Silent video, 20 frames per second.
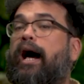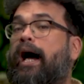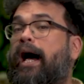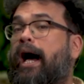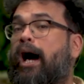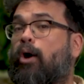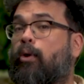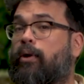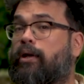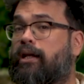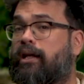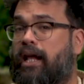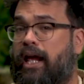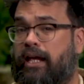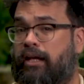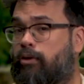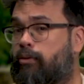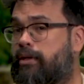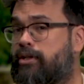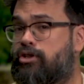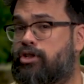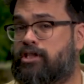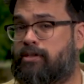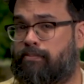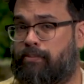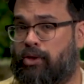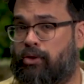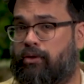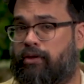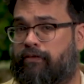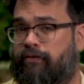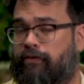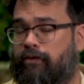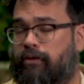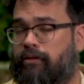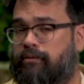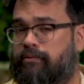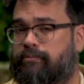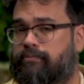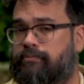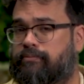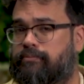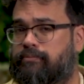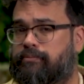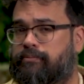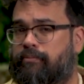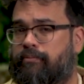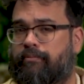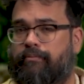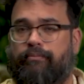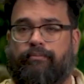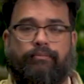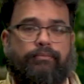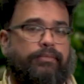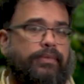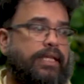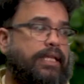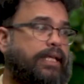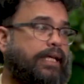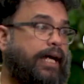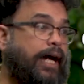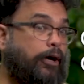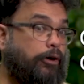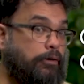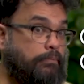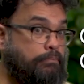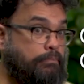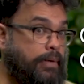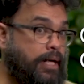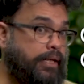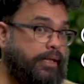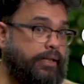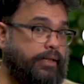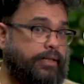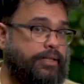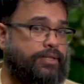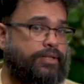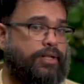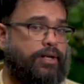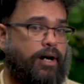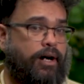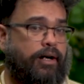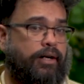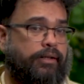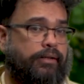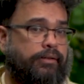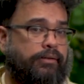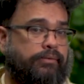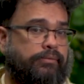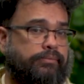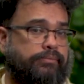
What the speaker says: Our language is beautiful. Our money is gone.